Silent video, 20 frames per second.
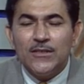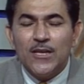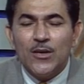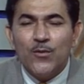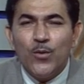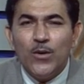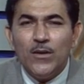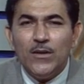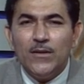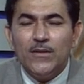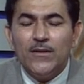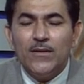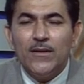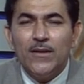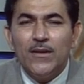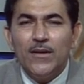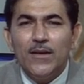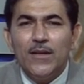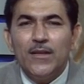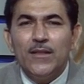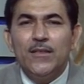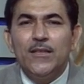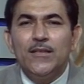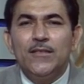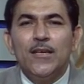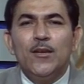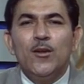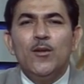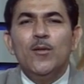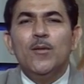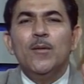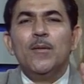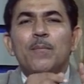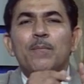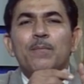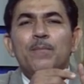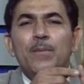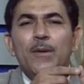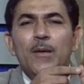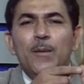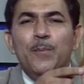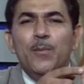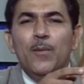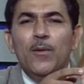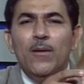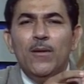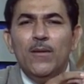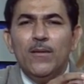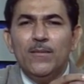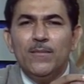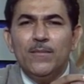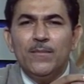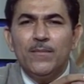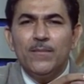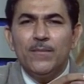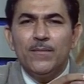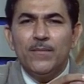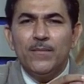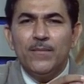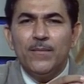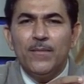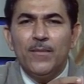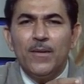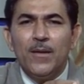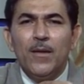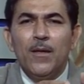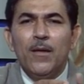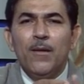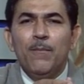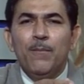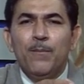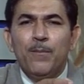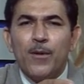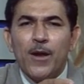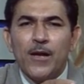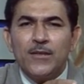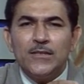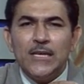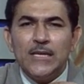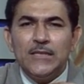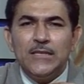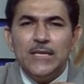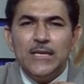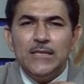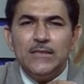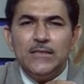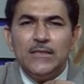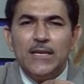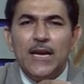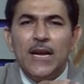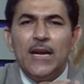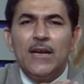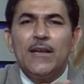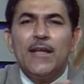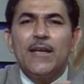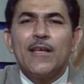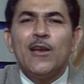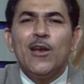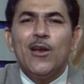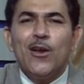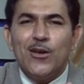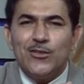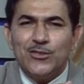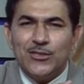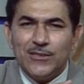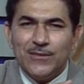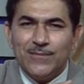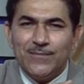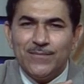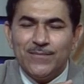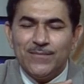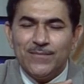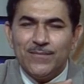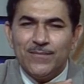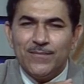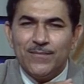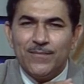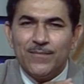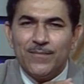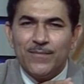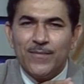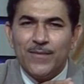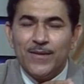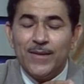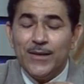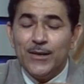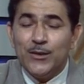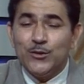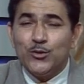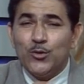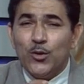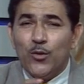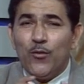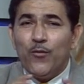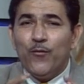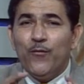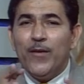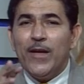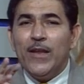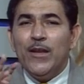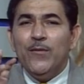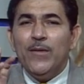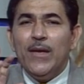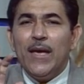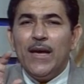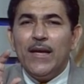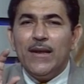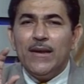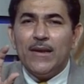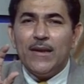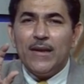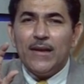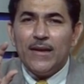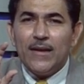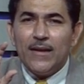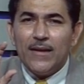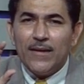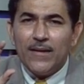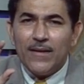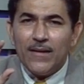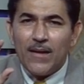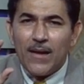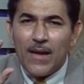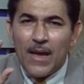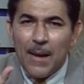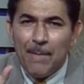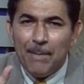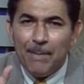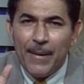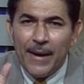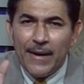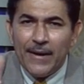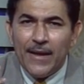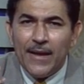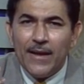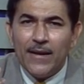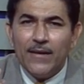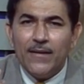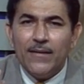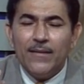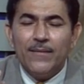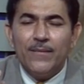are what? These are your people, processes, and technology. So when we are embedding